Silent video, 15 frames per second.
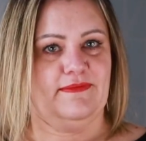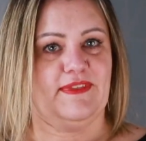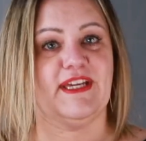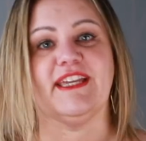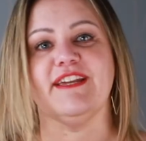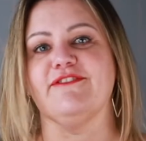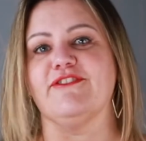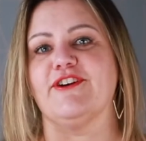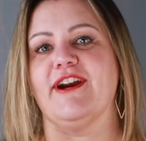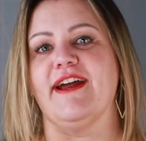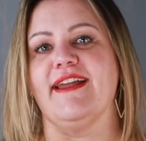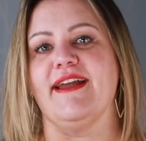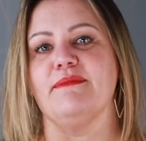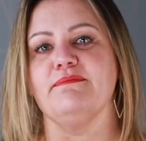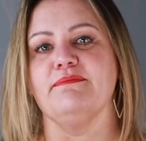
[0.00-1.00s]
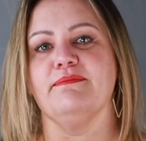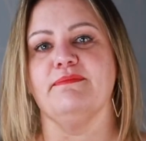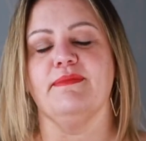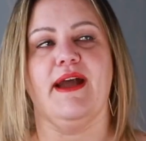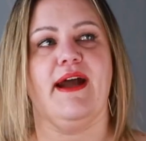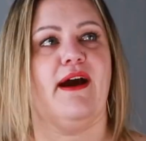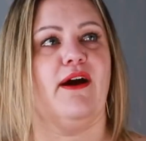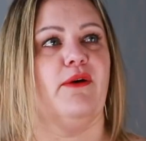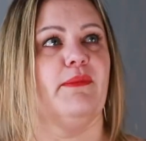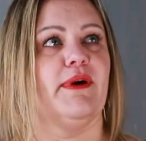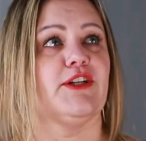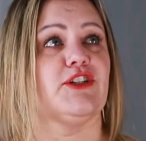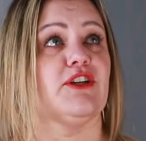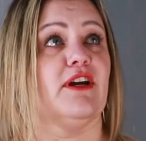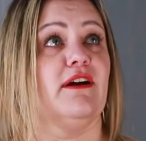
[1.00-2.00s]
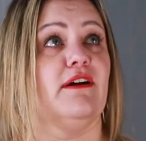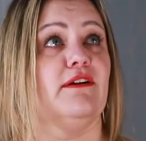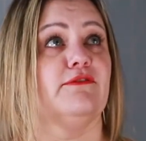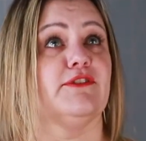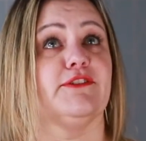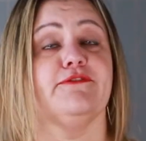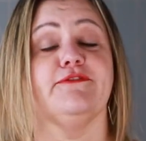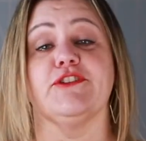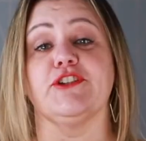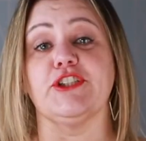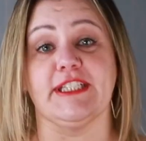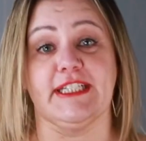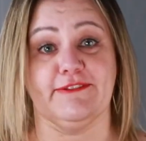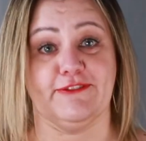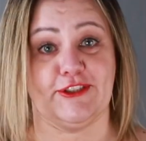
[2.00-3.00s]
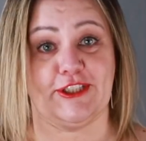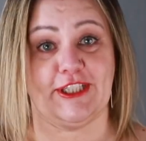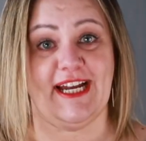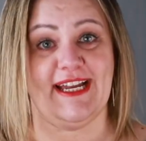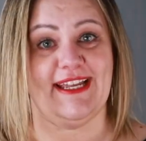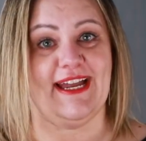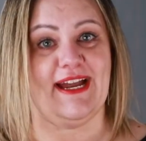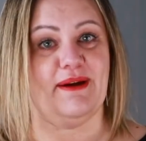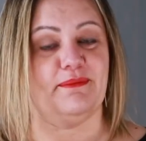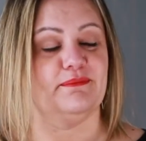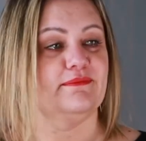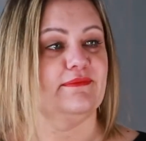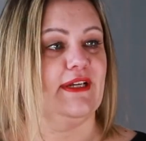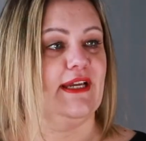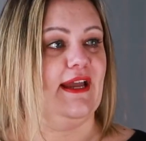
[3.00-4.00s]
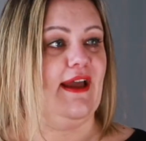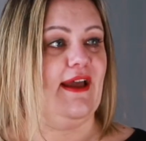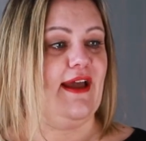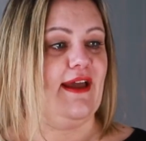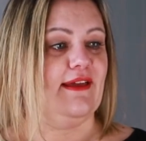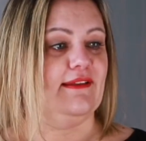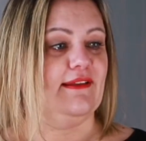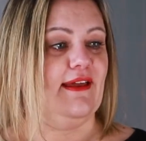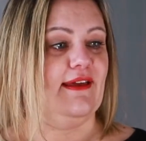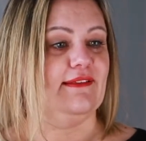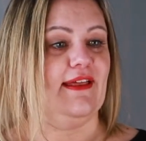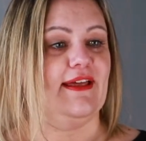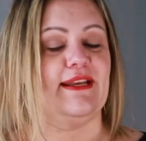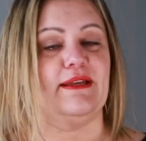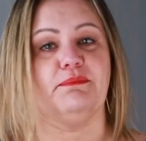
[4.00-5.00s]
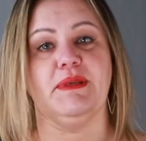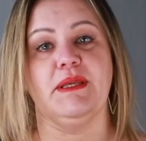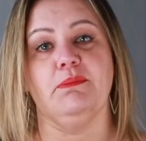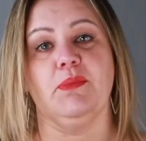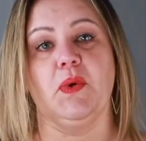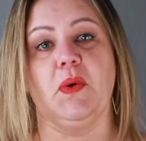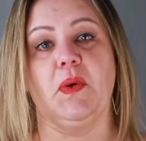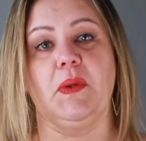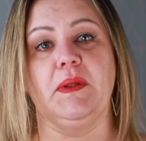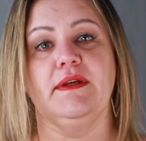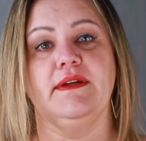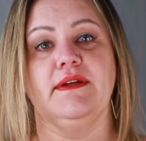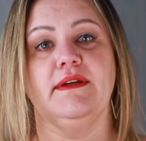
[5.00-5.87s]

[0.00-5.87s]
a giver I am, how much of a fur giver I am, and letting people